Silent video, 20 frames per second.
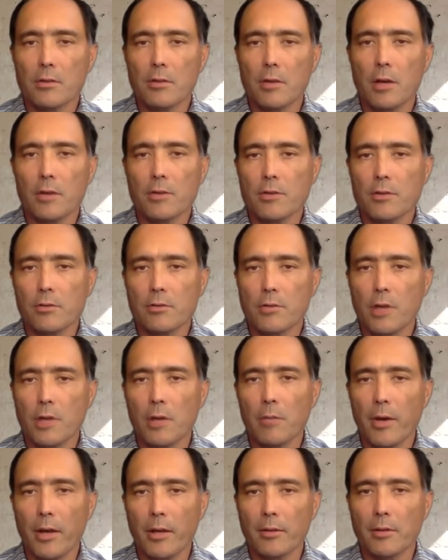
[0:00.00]
Arsenal's
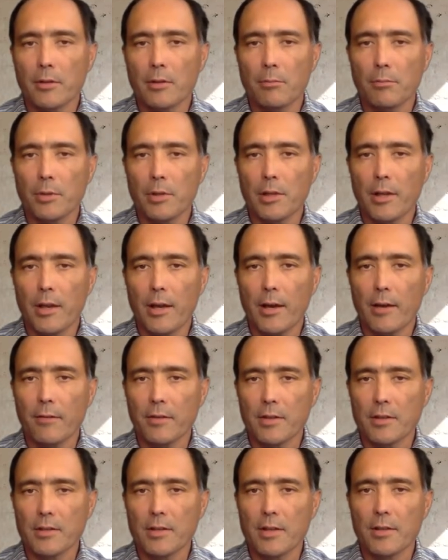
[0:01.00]
all but completely out of
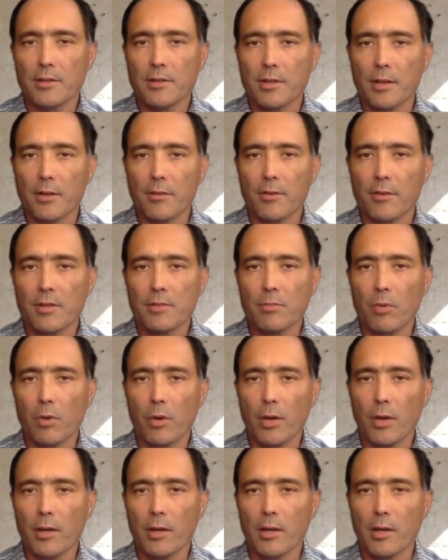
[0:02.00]
contention at this
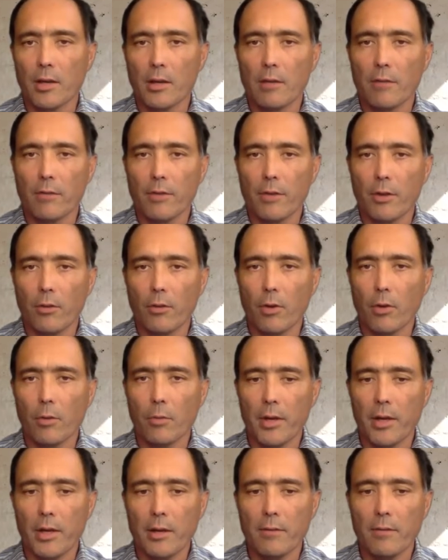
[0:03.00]
point for
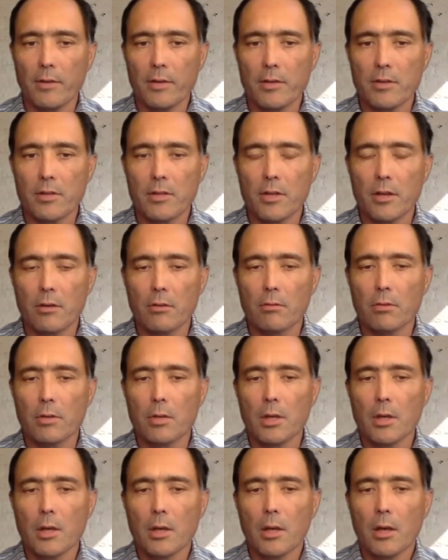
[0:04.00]
Europa even. So
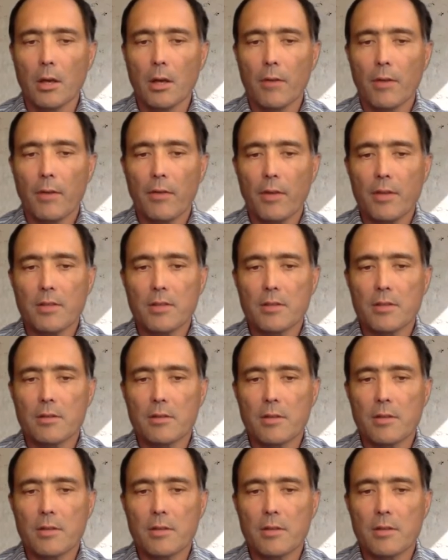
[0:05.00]
I think that's